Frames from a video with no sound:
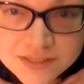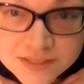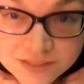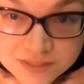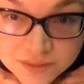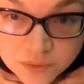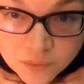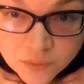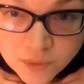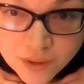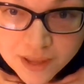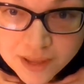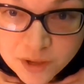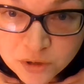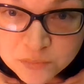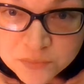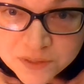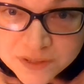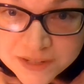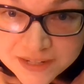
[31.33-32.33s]
So I
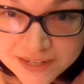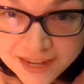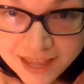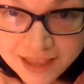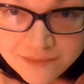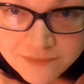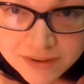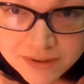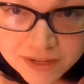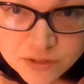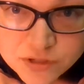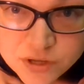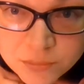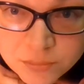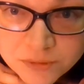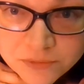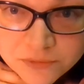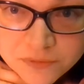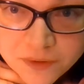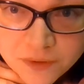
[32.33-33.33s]
hope you didn't have any
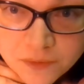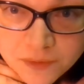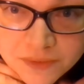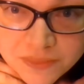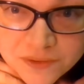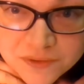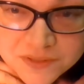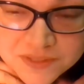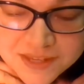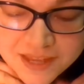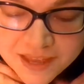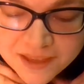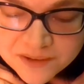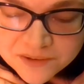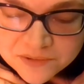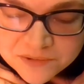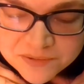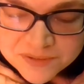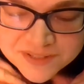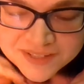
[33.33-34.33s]
trouble figuring those
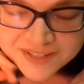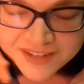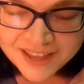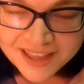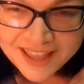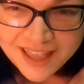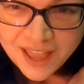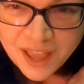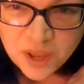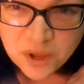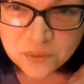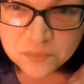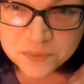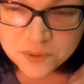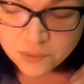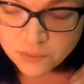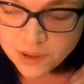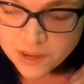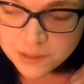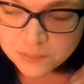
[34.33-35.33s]
out. I
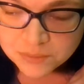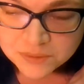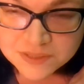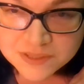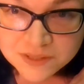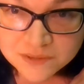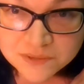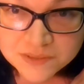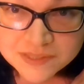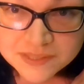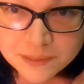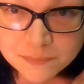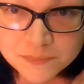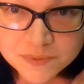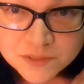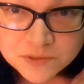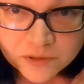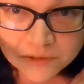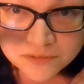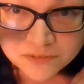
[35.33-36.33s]
hope you were able to use
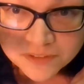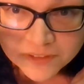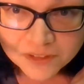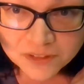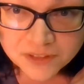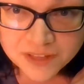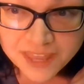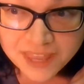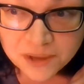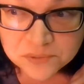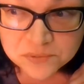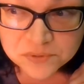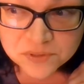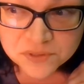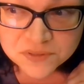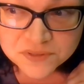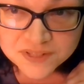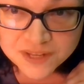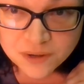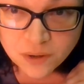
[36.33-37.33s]
some sort of little
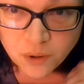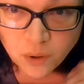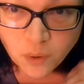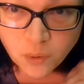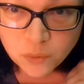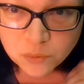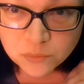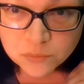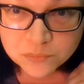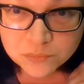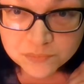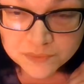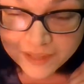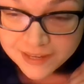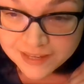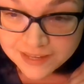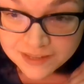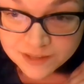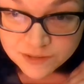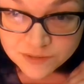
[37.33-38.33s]
counters at home,
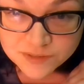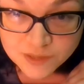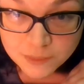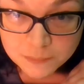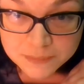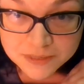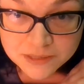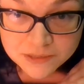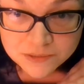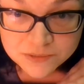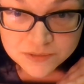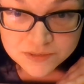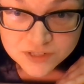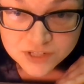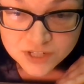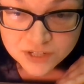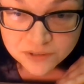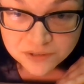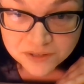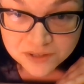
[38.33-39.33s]
like you saw me
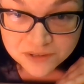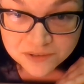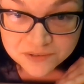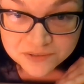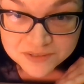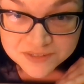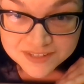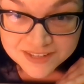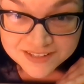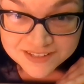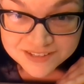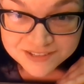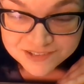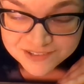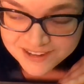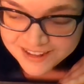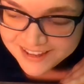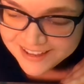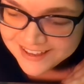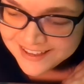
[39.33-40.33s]
use Cheerios
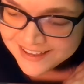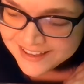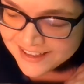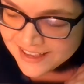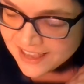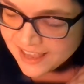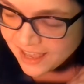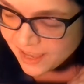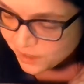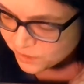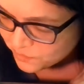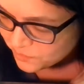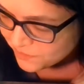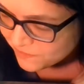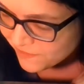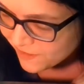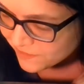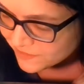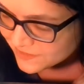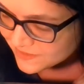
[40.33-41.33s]
yesterday. I hope
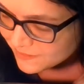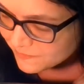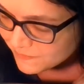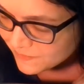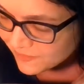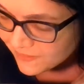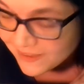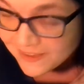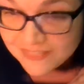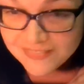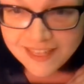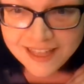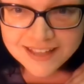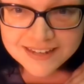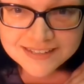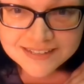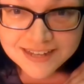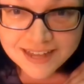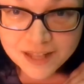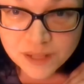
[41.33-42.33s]
you found something like
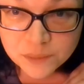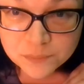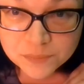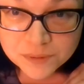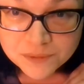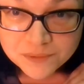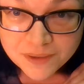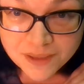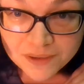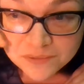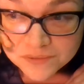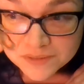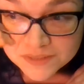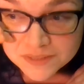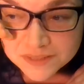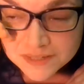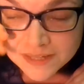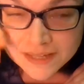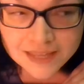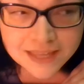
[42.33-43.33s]
that to help you
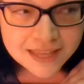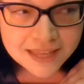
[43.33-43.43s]
out.